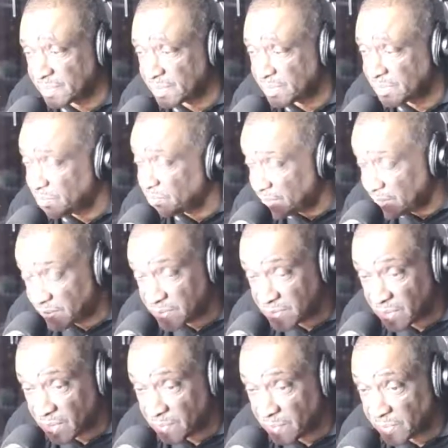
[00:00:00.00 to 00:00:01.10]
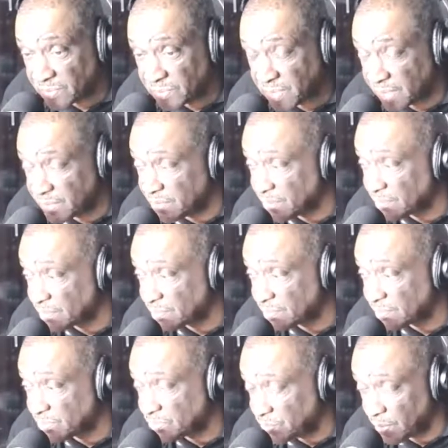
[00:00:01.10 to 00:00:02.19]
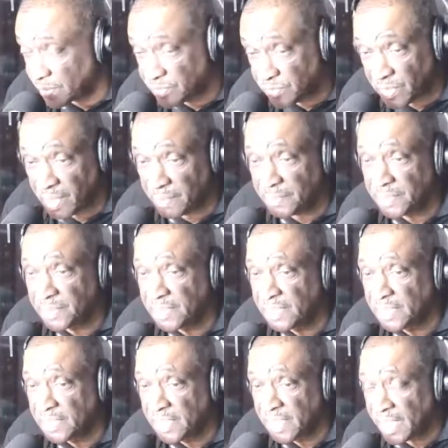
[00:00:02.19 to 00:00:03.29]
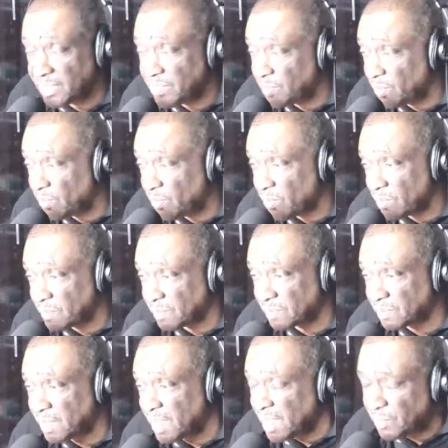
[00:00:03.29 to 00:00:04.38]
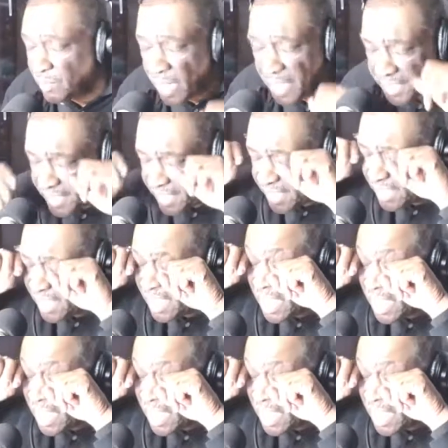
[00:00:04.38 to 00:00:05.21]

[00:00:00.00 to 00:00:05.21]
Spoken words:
2 years almost under Trump, and you were horrible. Why did he?